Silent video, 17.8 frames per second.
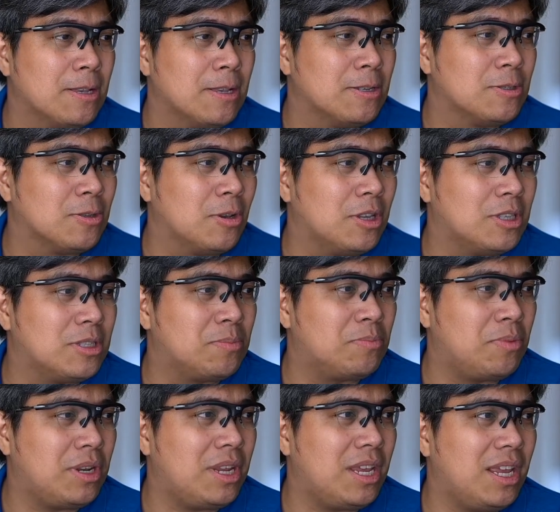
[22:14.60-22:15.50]
So it's
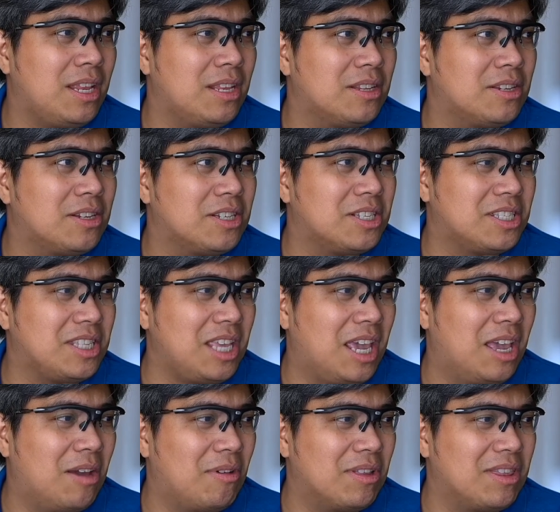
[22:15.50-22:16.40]
pretty interesting
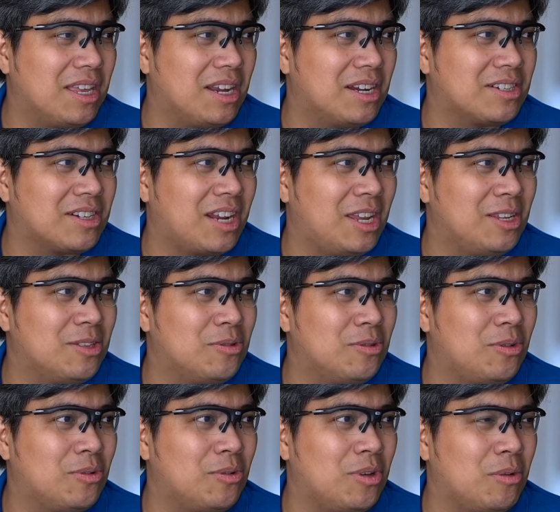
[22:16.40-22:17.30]
what they're trying to
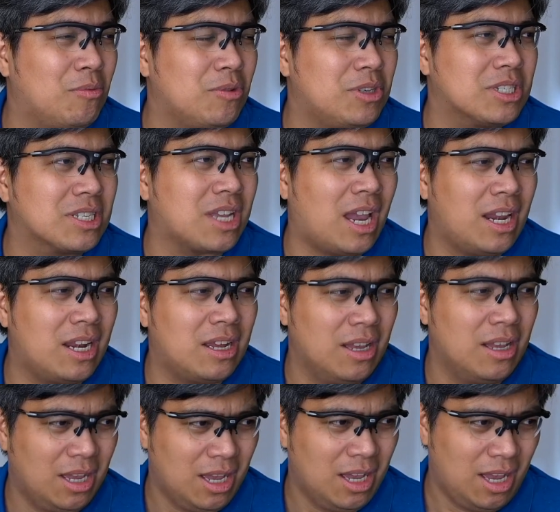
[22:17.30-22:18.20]
do here, which is kind of
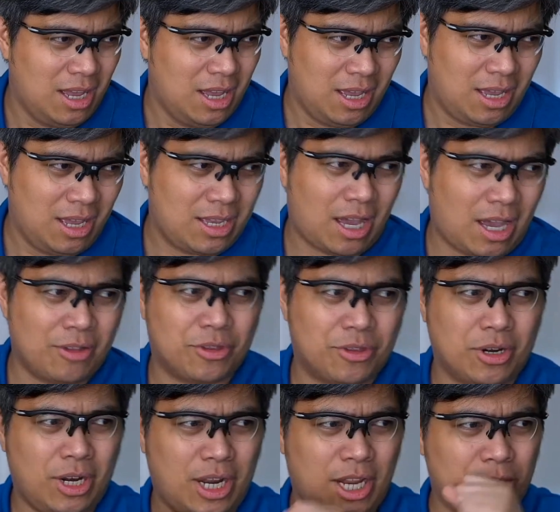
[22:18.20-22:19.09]

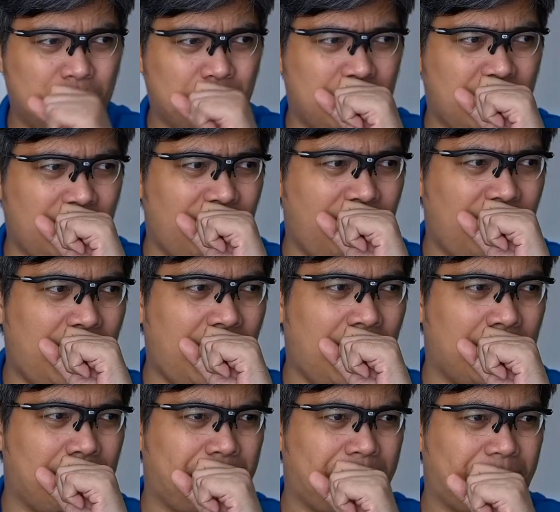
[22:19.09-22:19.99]
counterintuitive
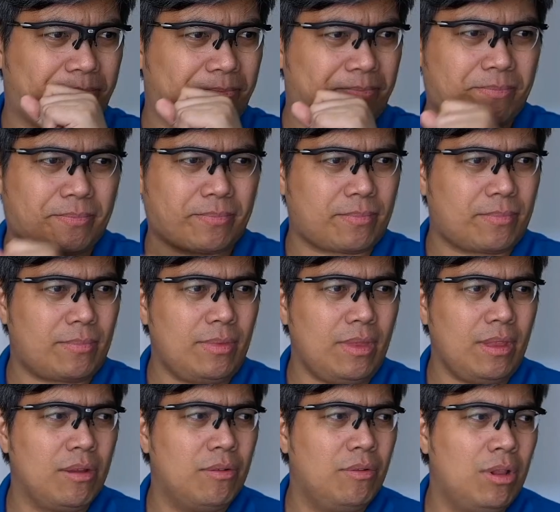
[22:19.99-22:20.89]
here.
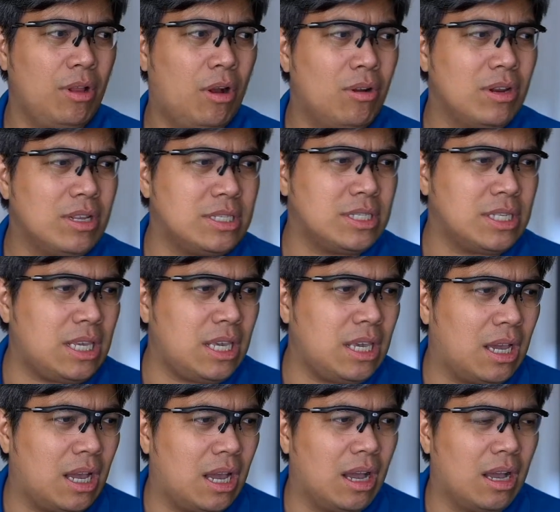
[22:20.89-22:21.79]
We'll see
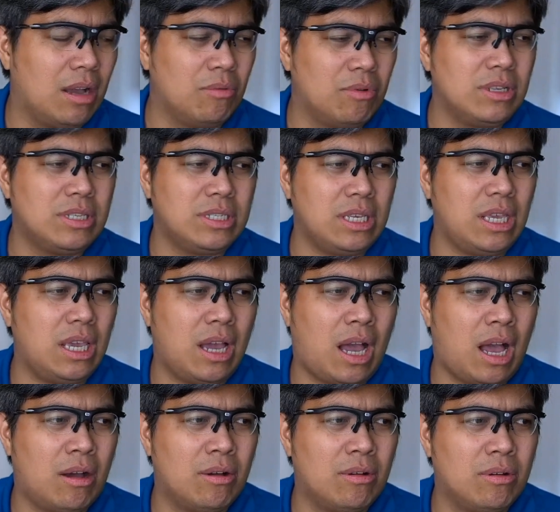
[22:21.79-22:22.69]

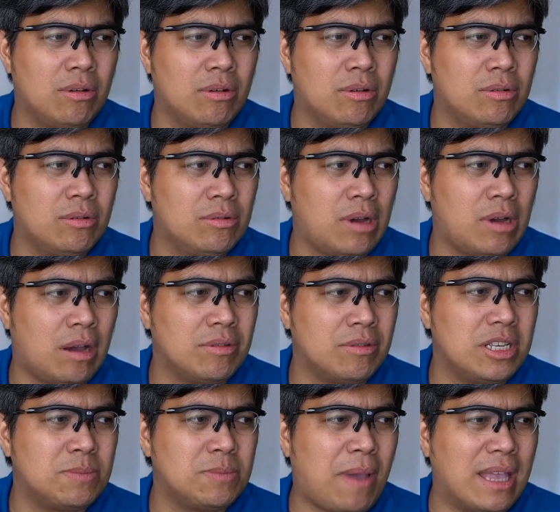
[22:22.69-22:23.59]
how
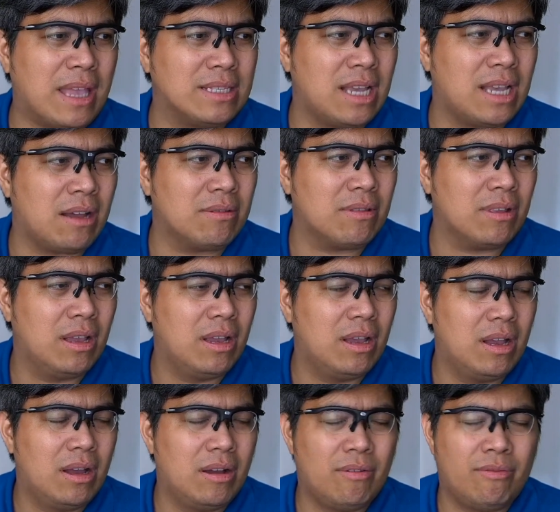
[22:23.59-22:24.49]
this pans out
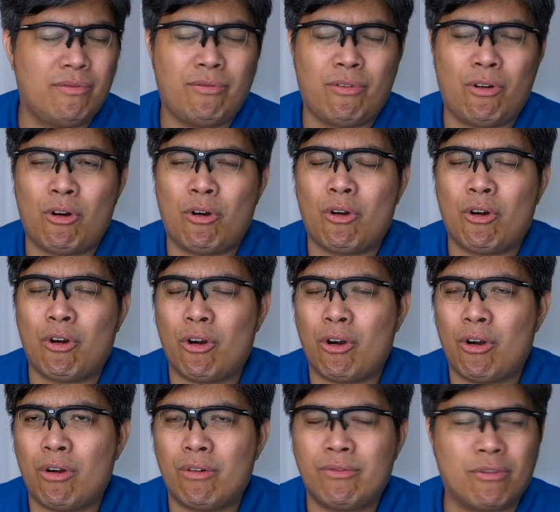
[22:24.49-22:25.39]

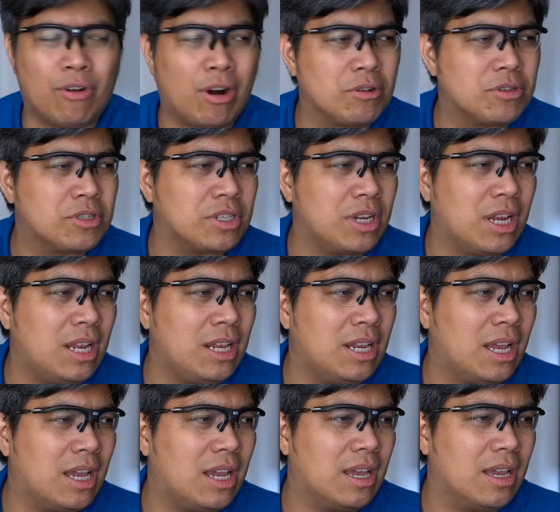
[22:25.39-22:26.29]
for
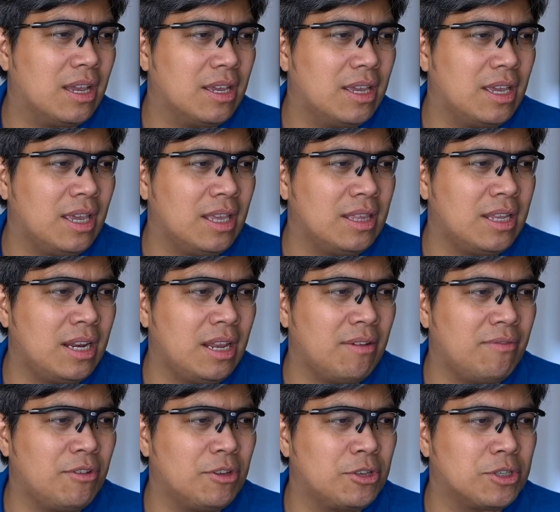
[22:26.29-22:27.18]
Australia in the near
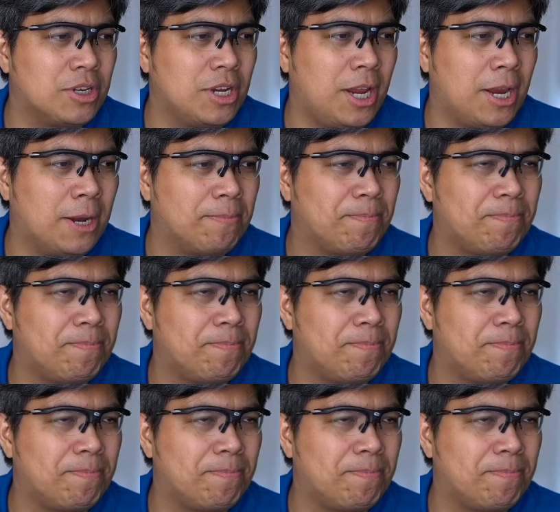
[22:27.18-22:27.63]
future here.